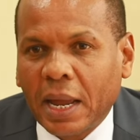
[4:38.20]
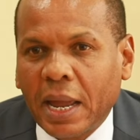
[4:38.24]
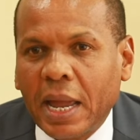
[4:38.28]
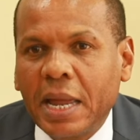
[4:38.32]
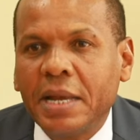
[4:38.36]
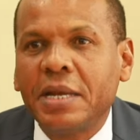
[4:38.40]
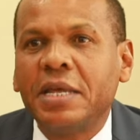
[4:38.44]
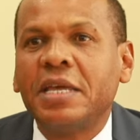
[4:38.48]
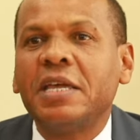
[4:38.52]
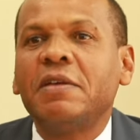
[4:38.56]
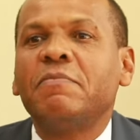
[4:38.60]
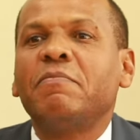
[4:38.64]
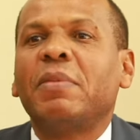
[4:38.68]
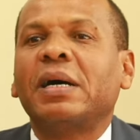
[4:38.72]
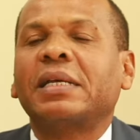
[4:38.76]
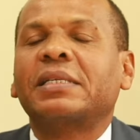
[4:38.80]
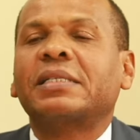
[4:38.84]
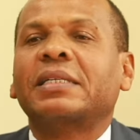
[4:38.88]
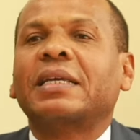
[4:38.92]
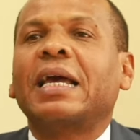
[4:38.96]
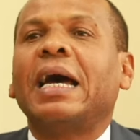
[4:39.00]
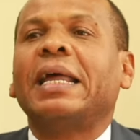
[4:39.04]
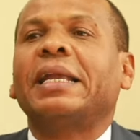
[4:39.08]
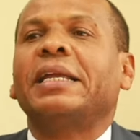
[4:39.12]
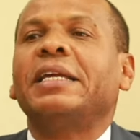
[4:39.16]
and he
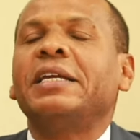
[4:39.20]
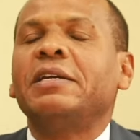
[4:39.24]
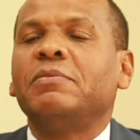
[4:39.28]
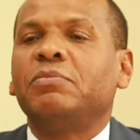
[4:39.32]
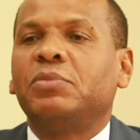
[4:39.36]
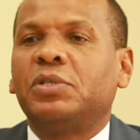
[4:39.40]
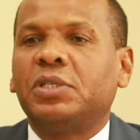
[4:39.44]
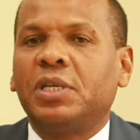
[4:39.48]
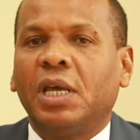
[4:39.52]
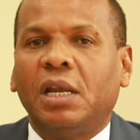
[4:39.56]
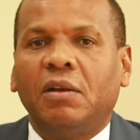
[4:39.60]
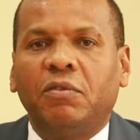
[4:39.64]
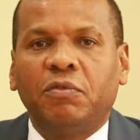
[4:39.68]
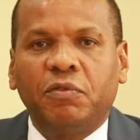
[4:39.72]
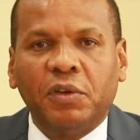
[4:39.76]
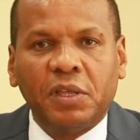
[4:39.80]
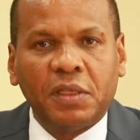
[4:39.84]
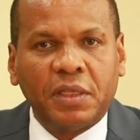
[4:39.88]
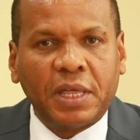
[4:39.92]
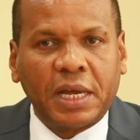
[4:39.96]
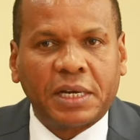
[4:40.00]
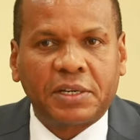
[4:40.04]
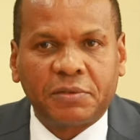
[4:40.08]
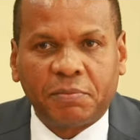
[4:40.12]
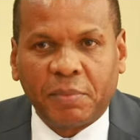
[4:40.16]
must carry himself
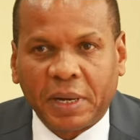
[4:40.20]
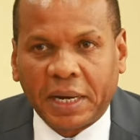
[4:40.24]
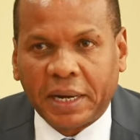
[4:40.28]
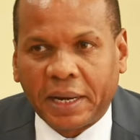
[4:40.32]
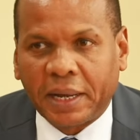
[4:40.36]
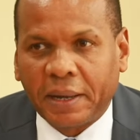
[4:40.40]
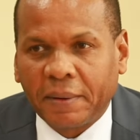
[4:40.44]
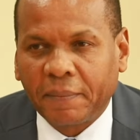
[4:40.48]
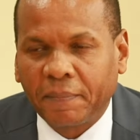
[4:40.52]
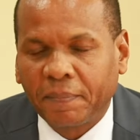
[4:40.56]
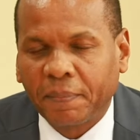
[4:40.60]
in that manner.